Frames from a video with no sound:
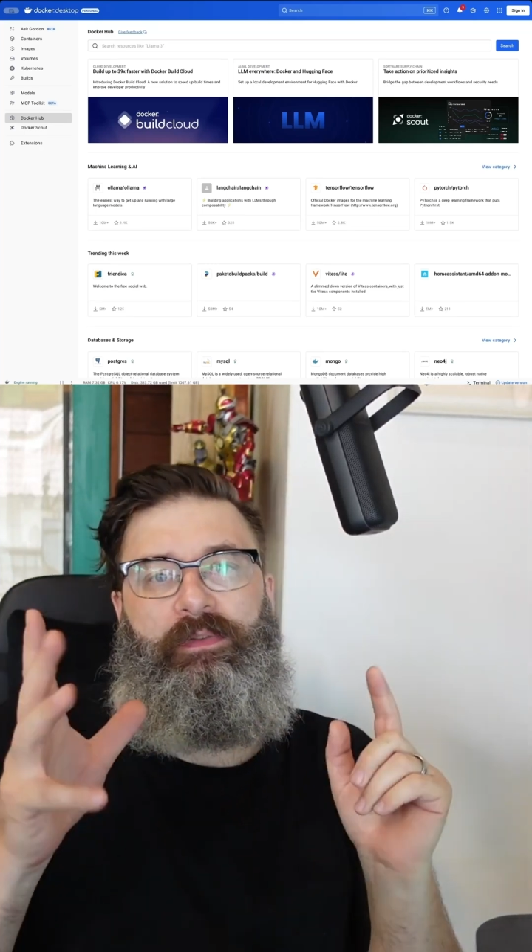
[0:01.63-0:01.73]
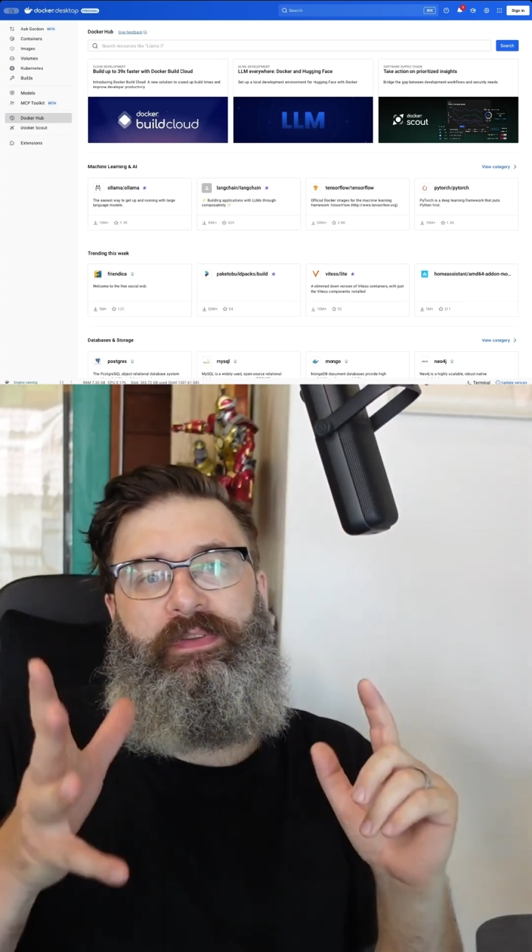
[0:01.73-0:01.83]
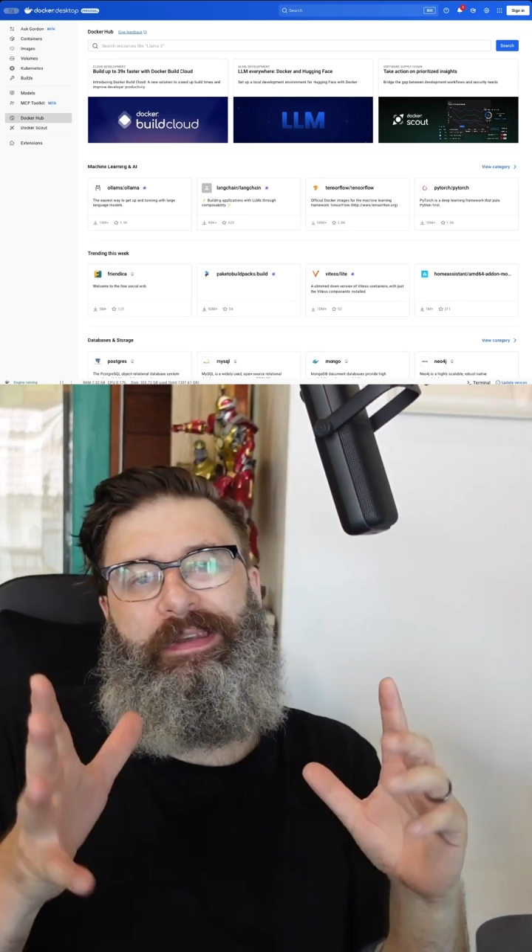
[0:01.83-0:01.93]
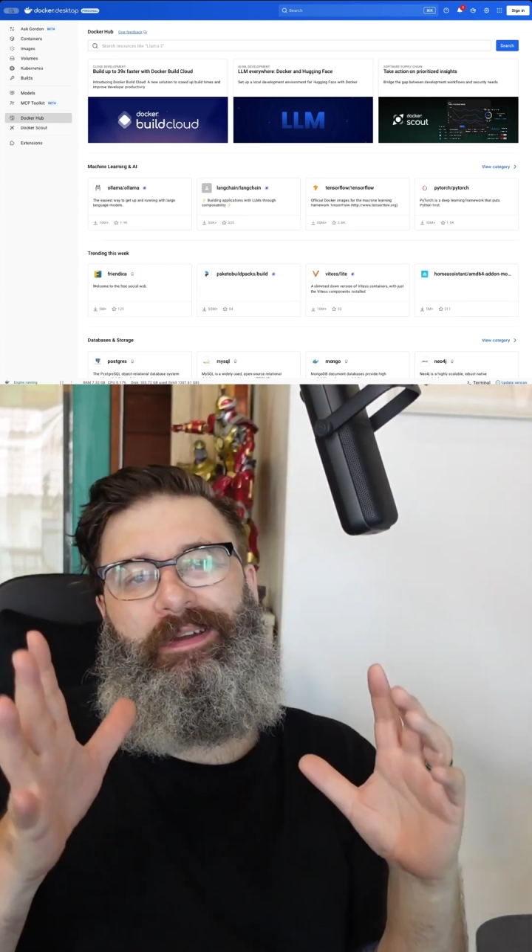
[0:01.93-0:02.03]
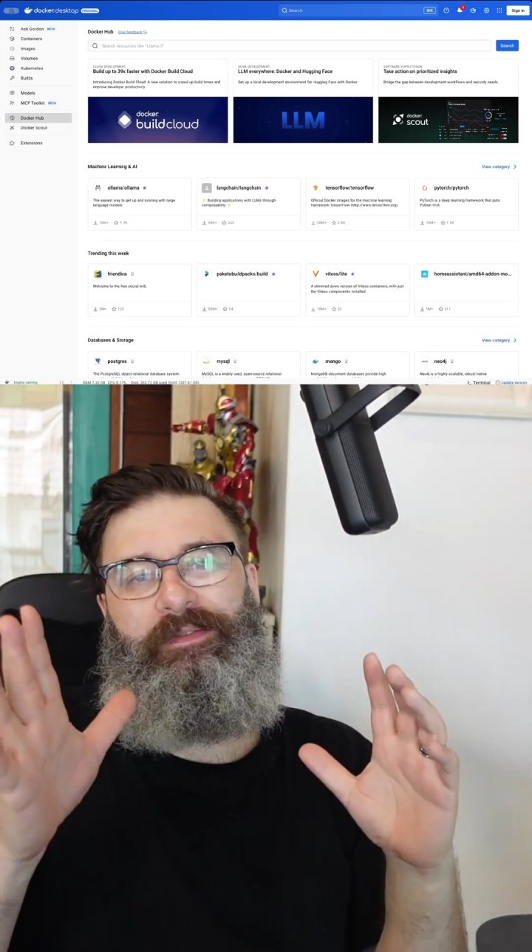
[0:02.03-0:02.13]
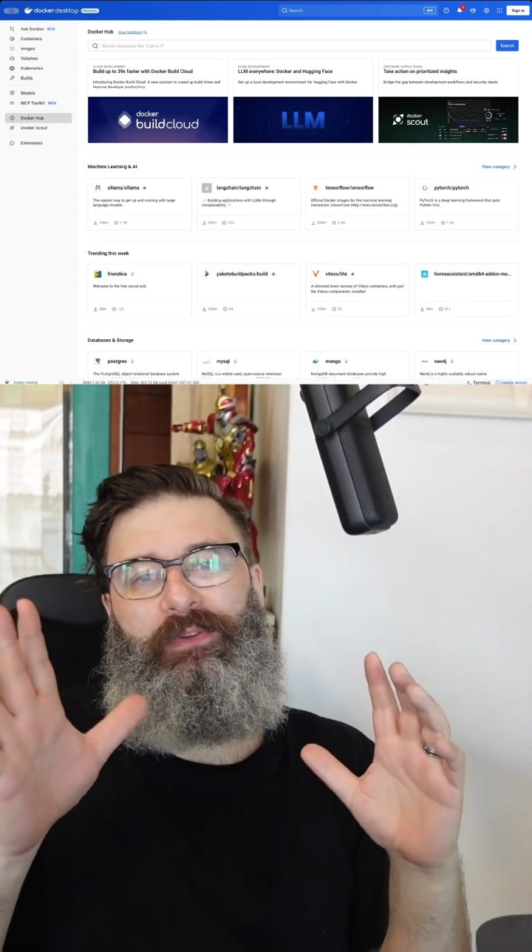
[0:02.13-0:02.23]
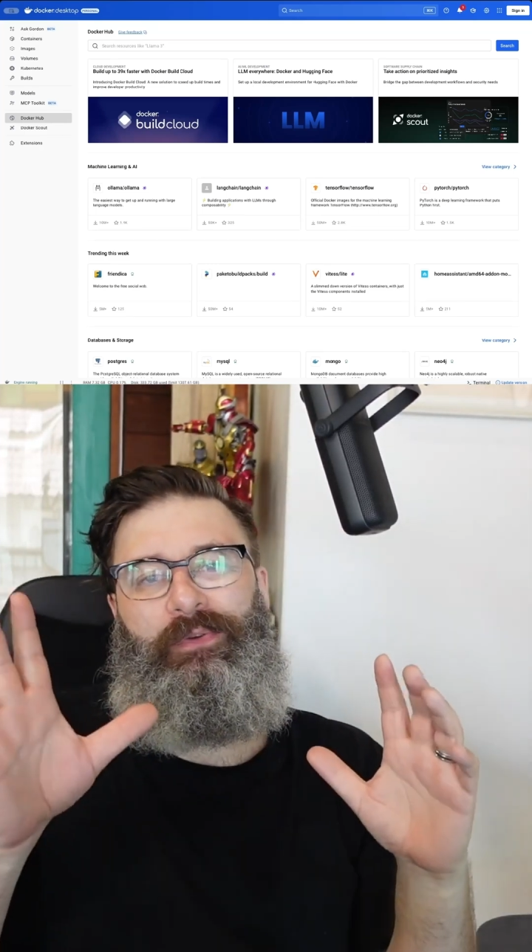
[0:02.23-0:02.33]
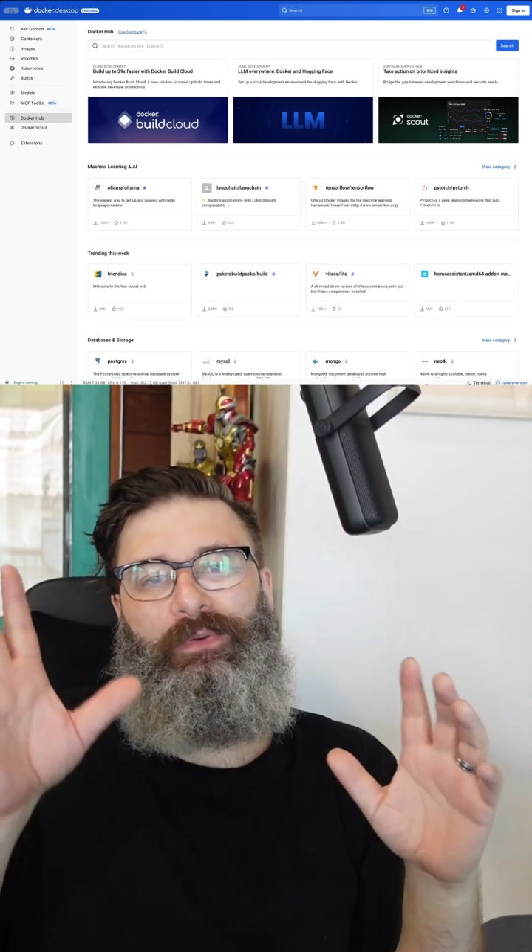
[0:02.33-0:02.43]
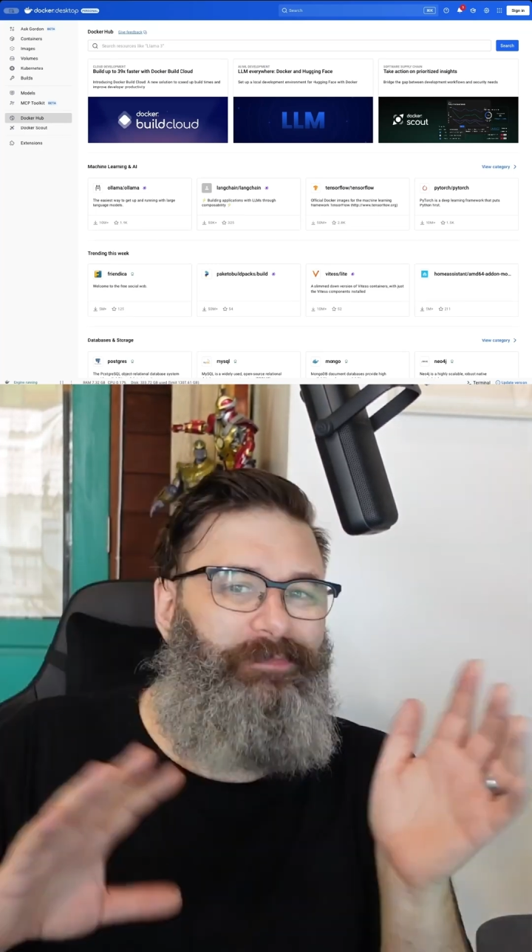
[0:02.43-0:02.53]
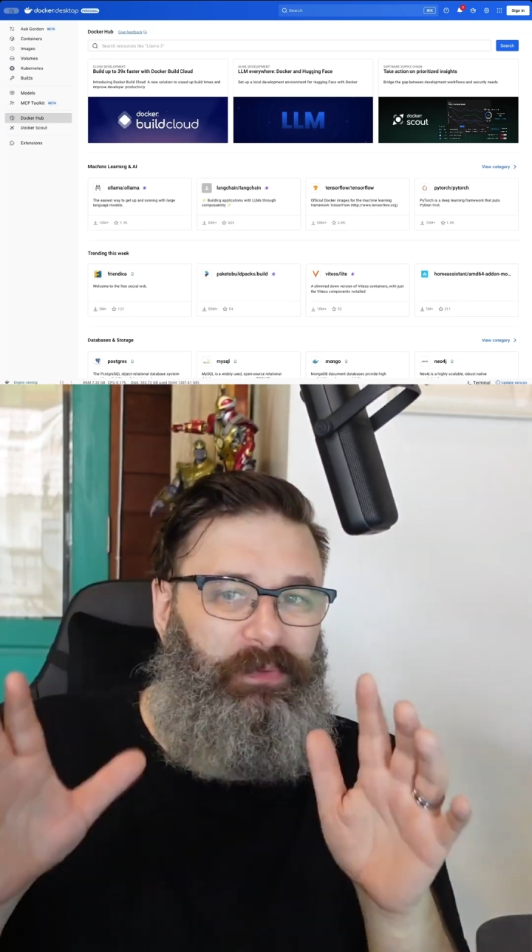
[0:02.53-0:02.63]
you see I do